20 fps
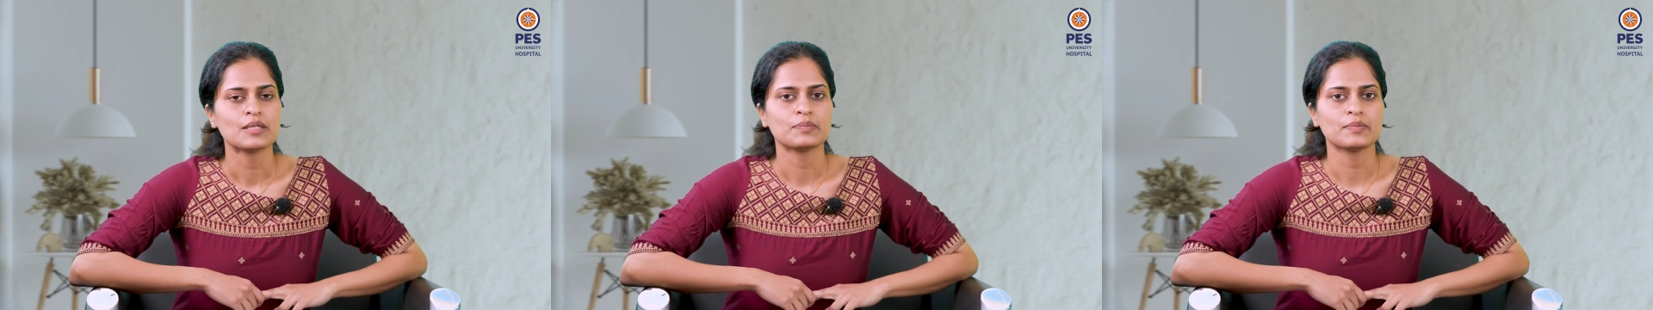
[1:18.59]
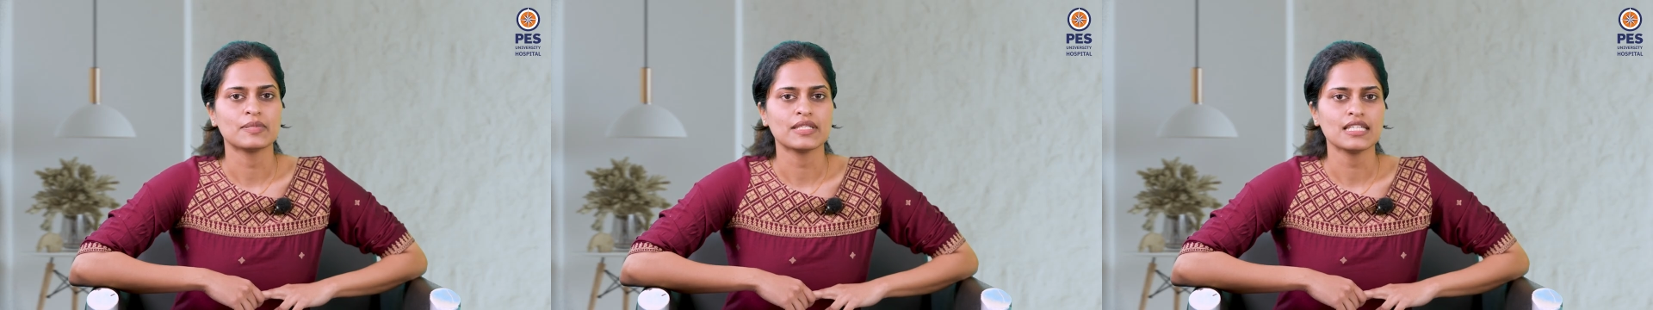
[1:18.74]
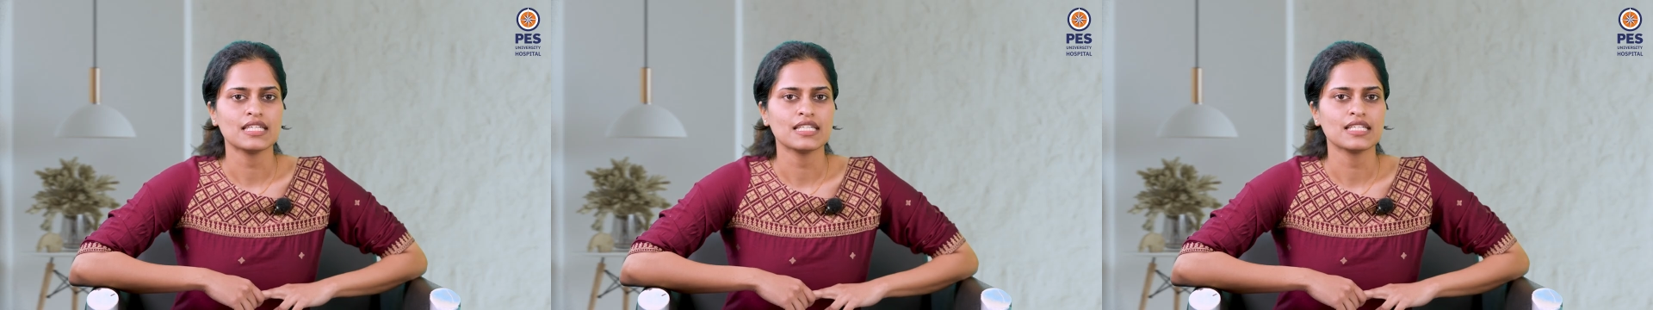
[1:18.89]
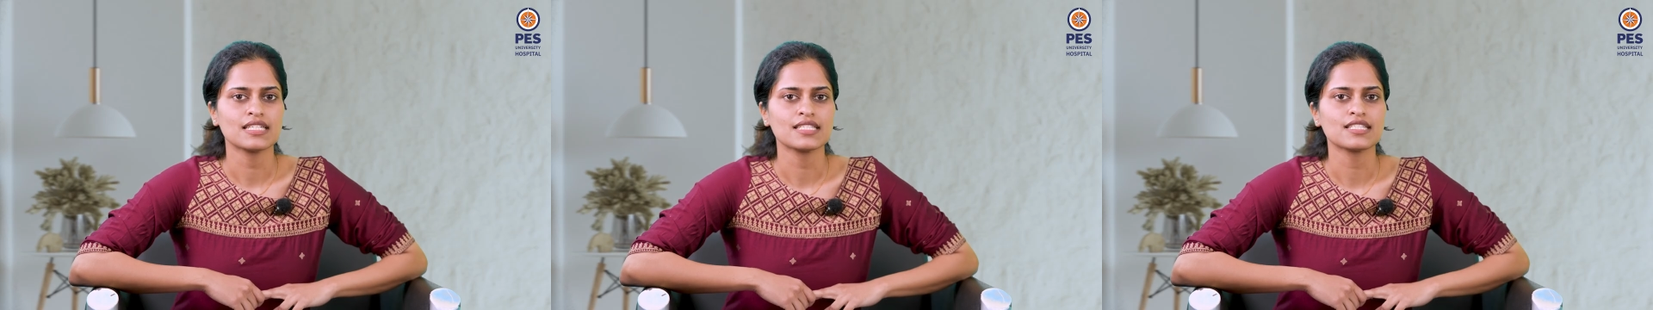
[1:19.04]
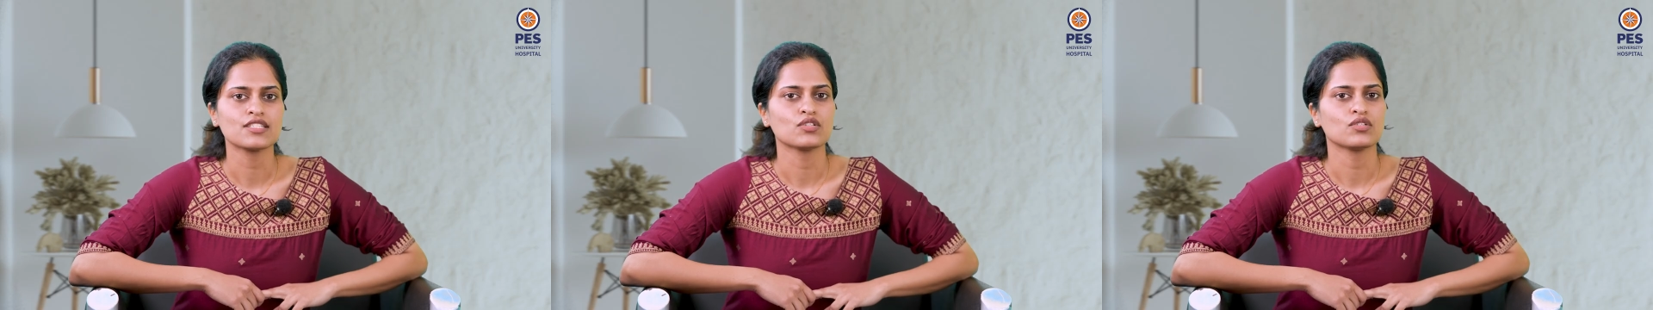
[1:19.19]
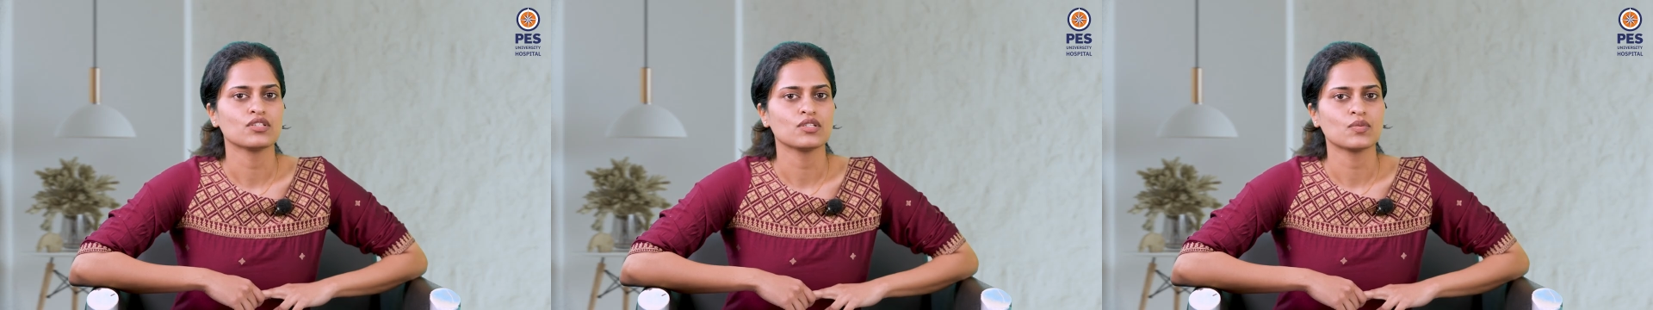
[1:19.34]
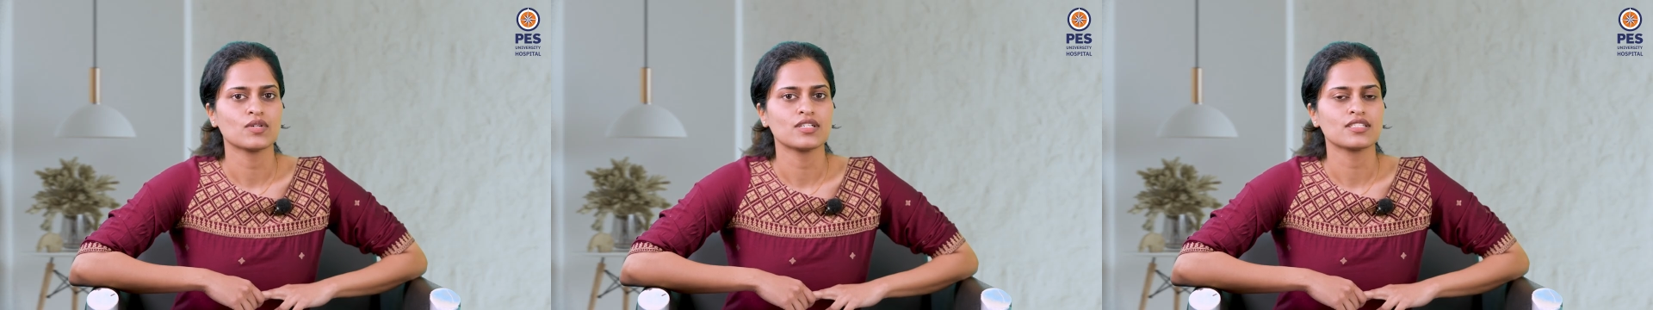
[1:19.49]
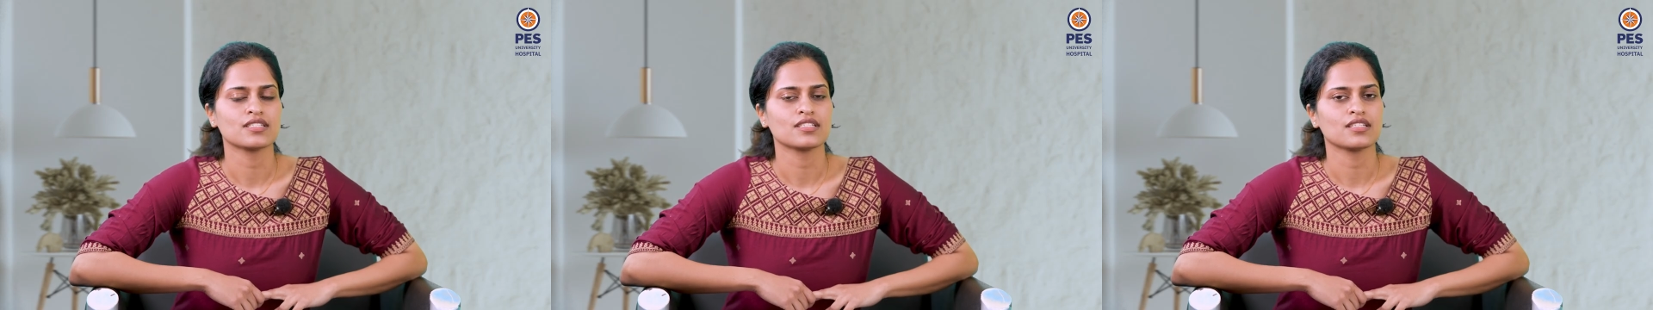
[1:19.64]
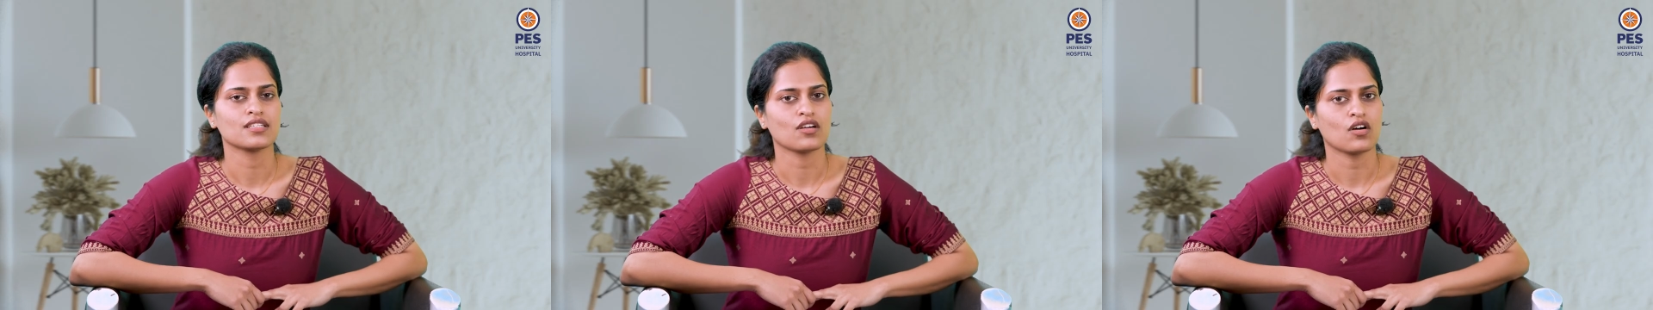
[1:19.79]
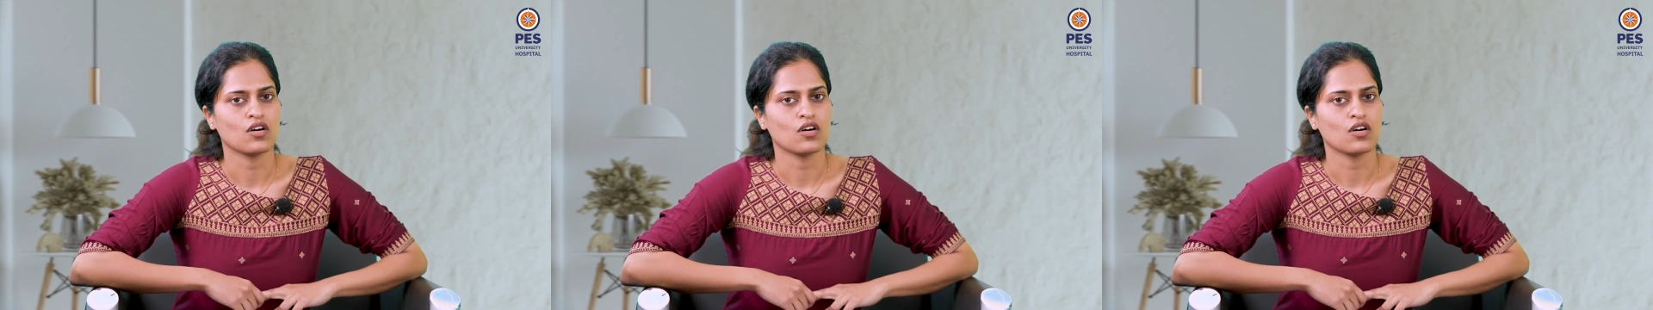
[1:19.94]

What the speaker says: PES University